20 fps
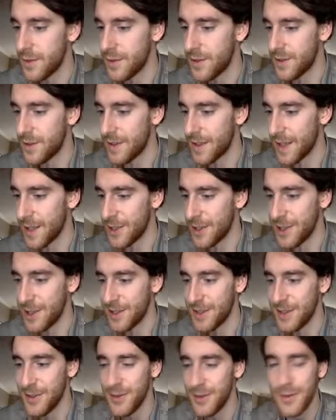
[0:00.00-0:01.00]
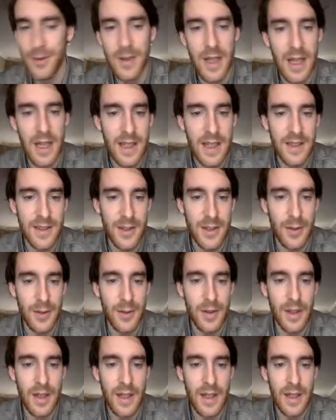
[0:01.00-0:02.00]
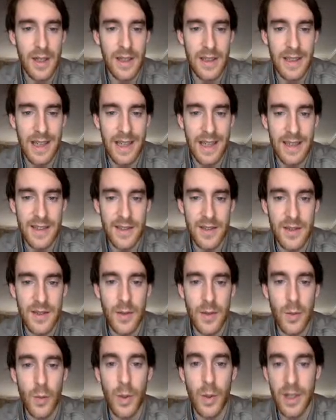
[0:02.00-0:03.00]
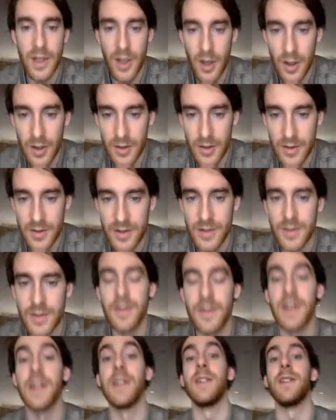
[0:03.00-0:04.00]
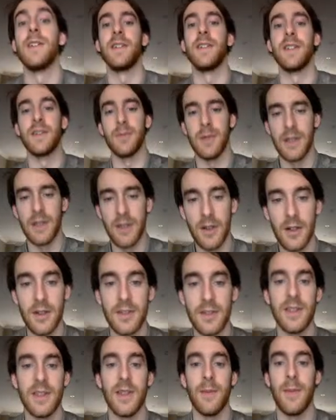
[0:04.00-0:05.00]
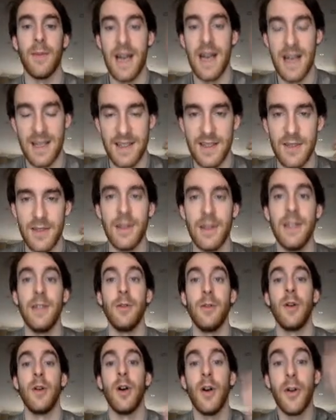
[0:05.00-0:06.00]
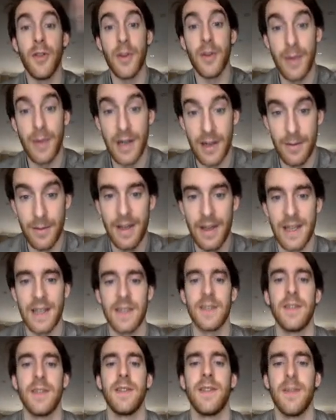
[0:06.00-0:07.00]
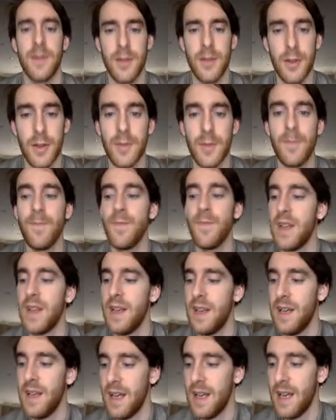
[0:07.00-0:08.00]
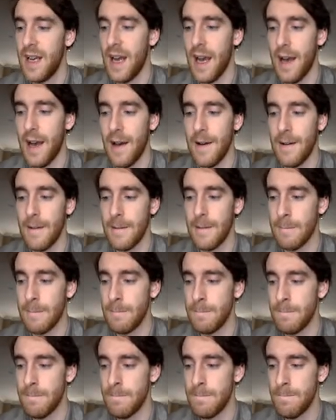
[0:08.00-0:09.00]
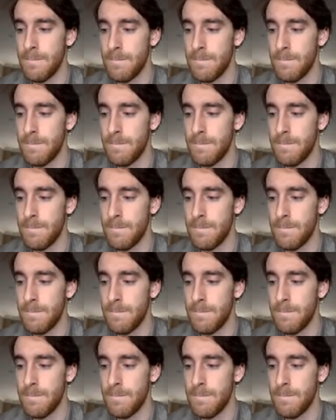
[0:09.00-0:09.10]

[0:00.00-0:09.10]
Takeshi too. So yes, we called. Very good, because we called in the past, right? You called the paramedics. Good. And